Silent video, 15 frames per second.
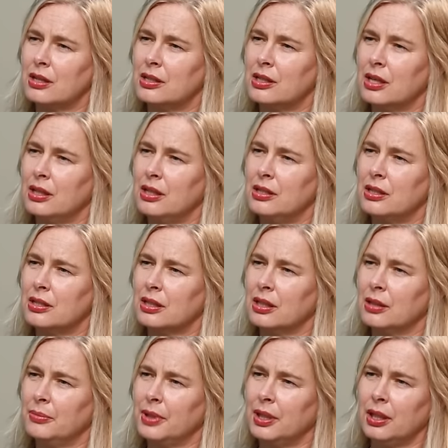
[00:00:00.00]
Is that easy to
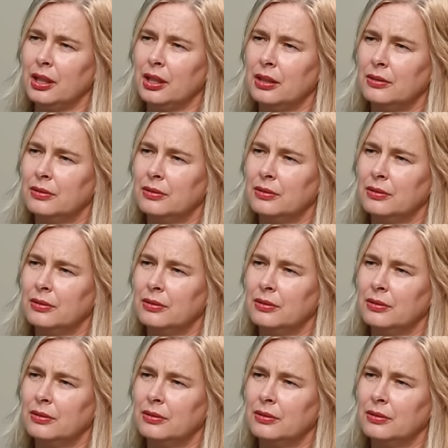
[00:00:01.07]
come by?